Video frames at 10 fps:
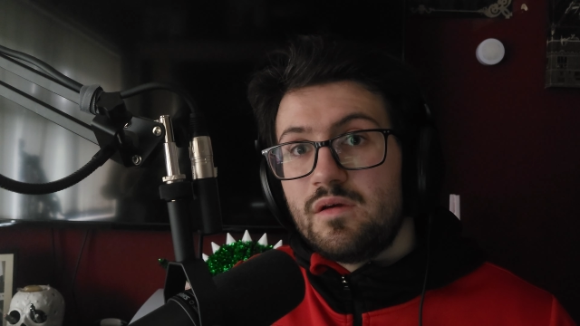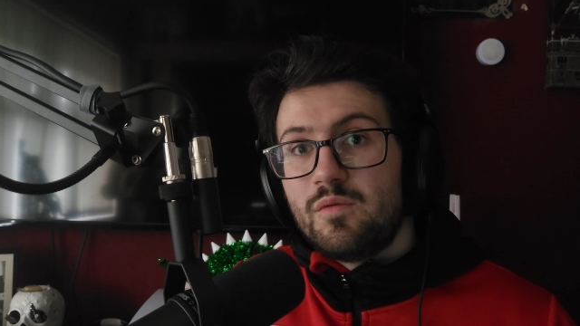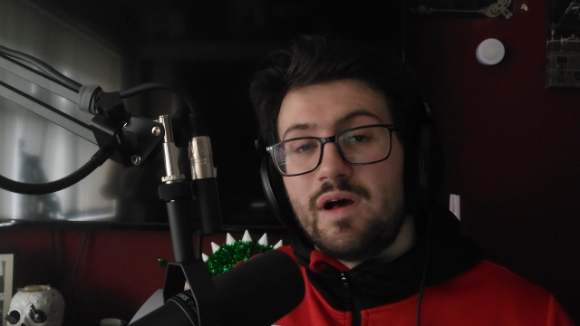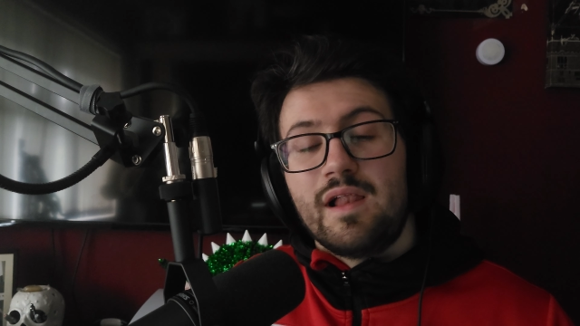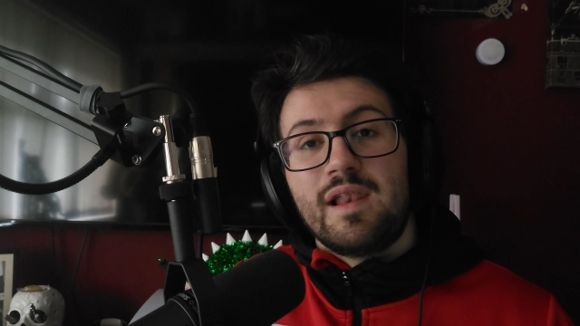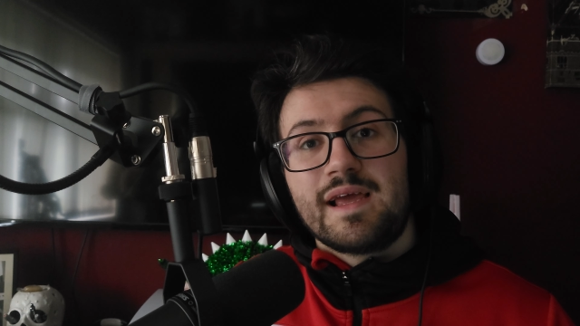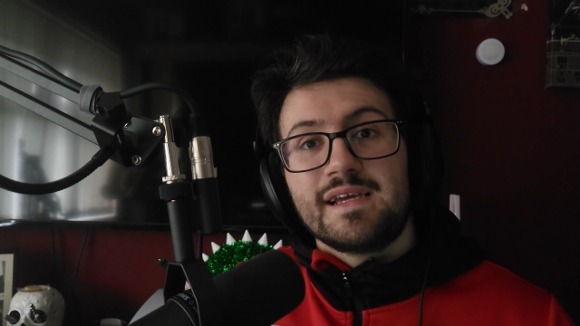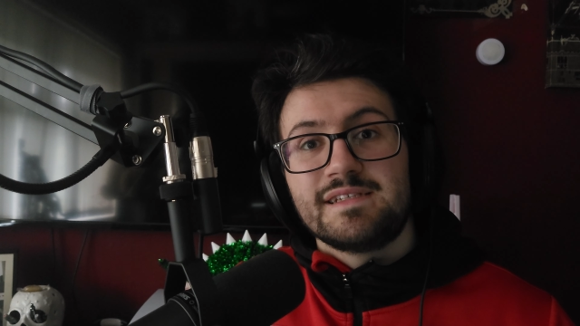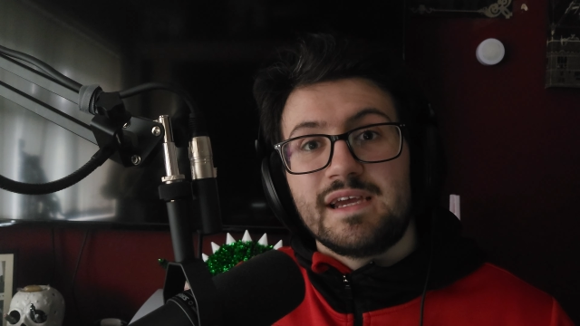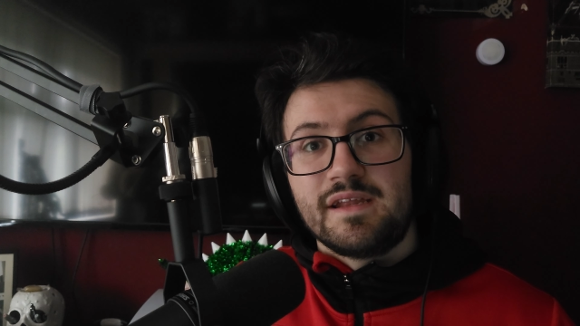Well, like I
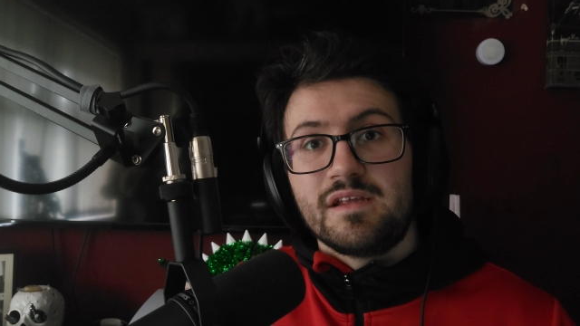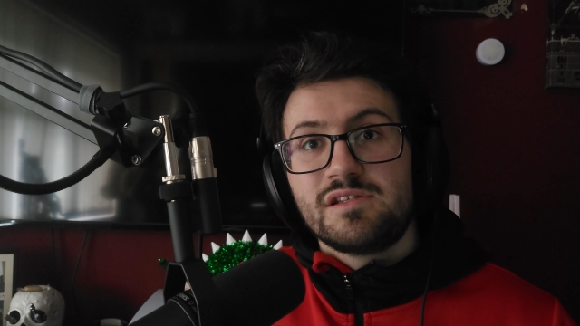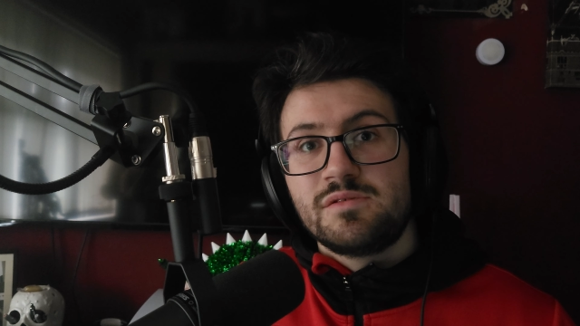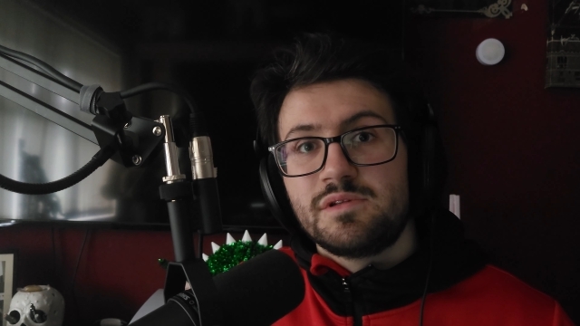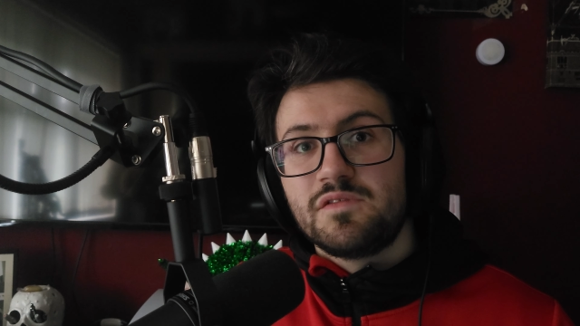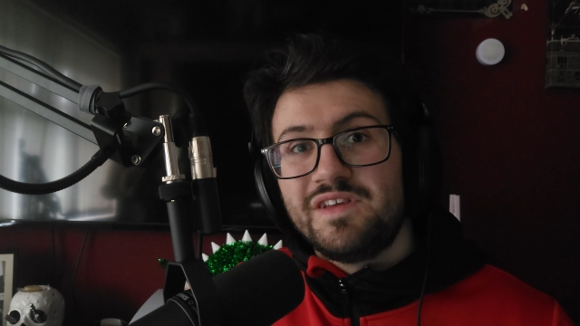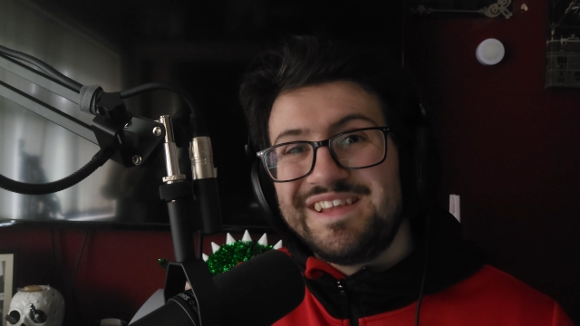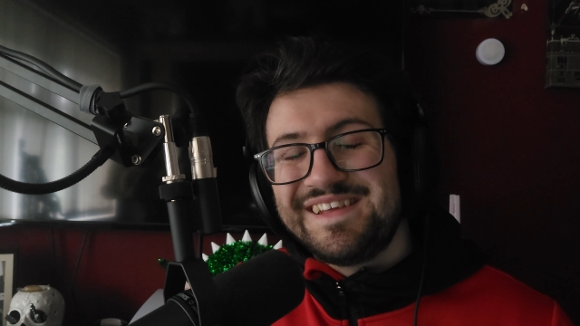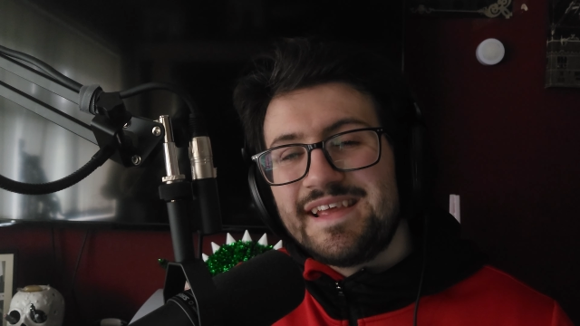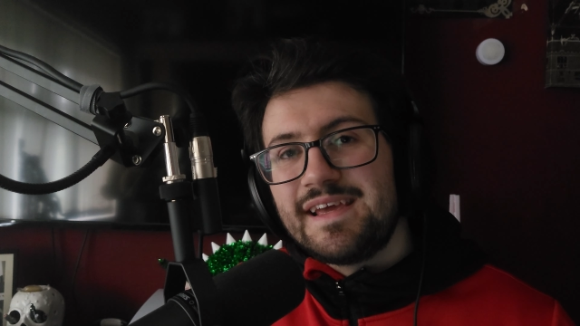said, intuitive
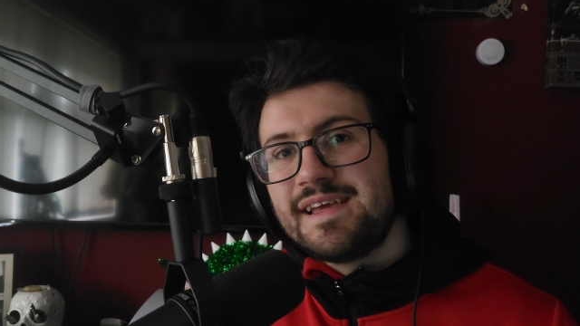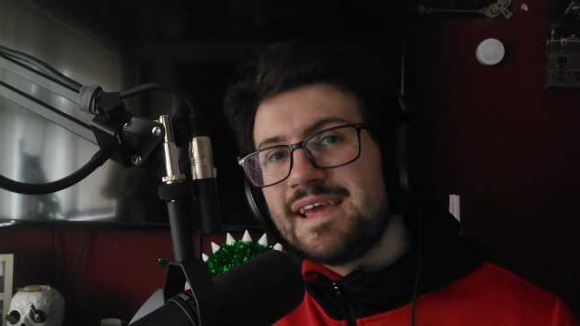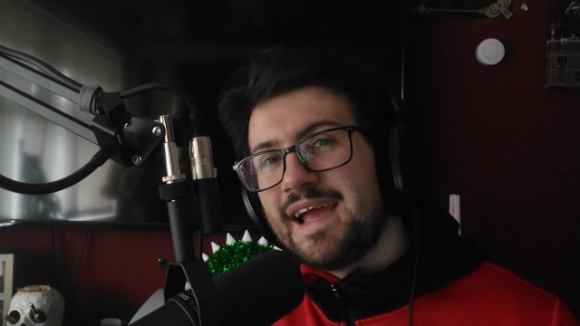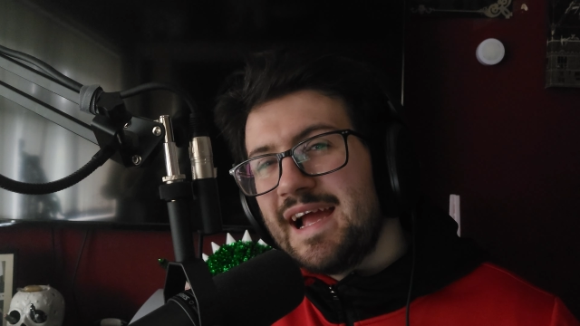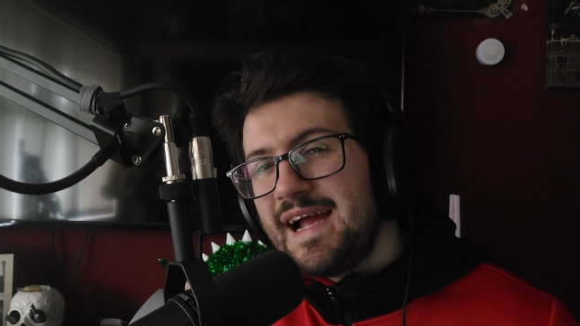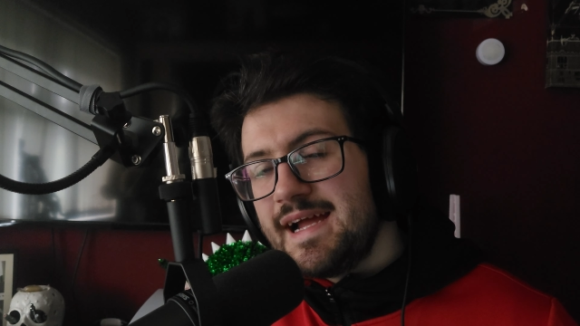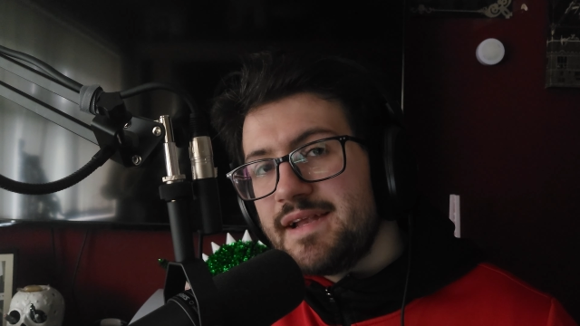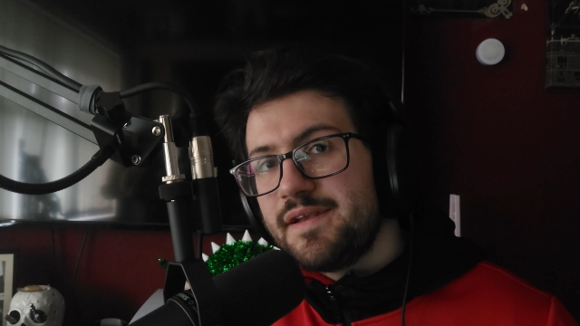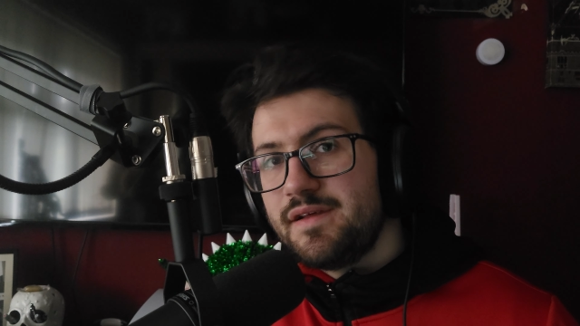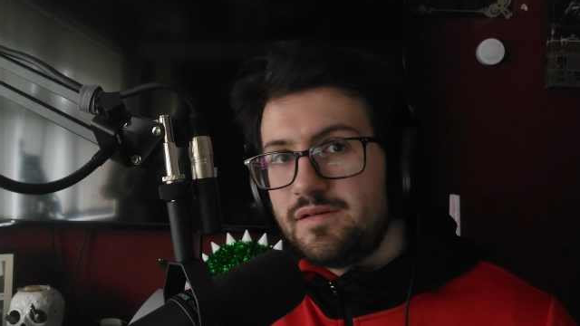eating
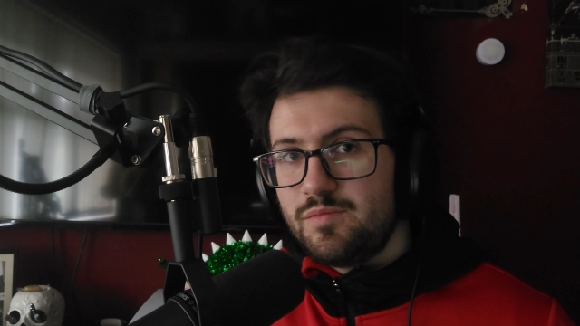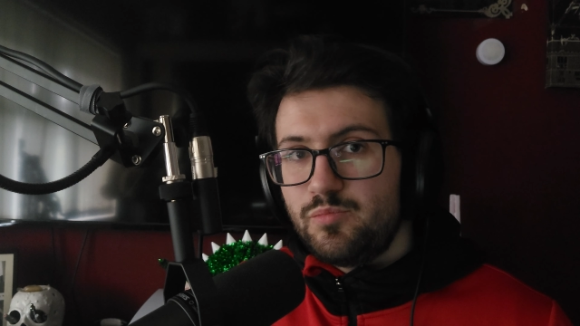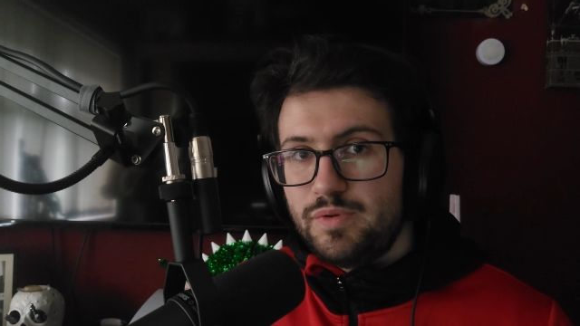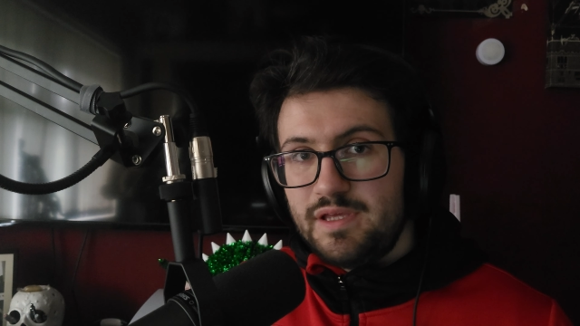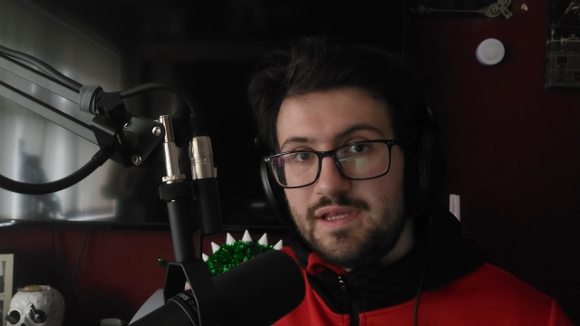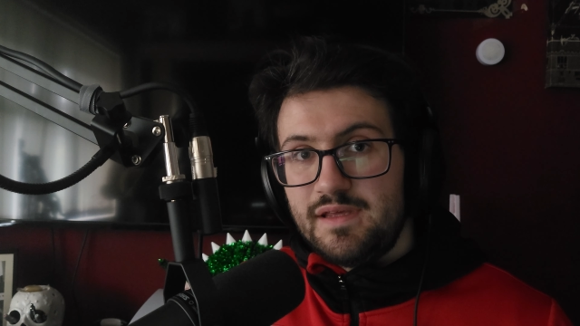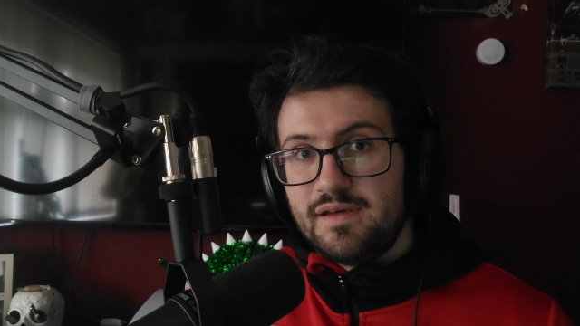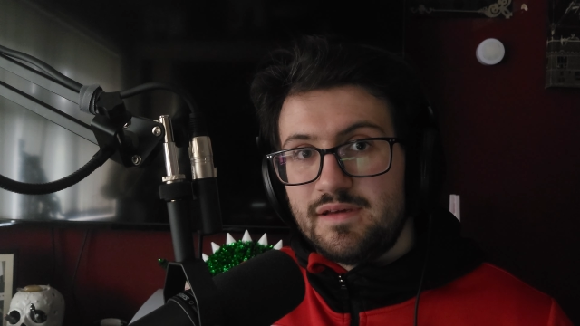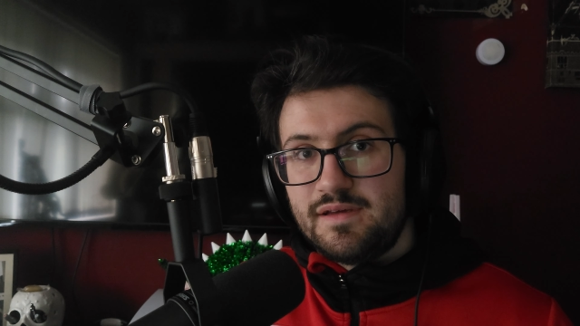can be